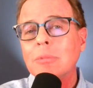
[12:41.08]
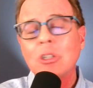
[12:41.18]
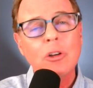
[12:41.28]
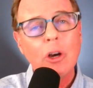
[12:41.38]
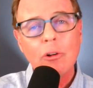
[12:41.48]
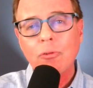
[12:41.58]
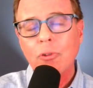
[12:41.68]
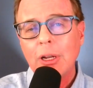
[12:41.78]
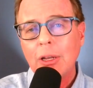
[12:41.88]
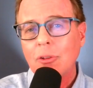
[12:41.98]
So Coach
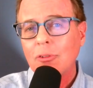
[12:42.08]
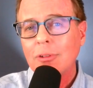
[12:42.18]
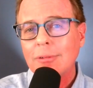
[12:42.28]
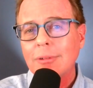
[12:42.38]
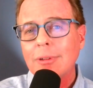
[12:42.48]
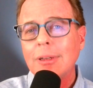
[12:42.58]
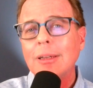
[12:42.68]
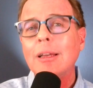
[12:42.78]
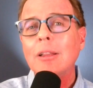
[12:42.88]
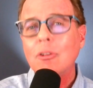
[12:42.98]
Freeze,
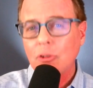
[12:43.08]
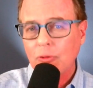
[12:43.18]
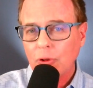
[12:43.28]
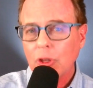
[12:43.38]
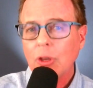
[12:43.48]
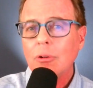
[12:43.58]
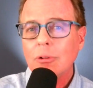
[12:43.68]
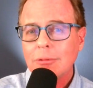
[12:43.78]
this is for you.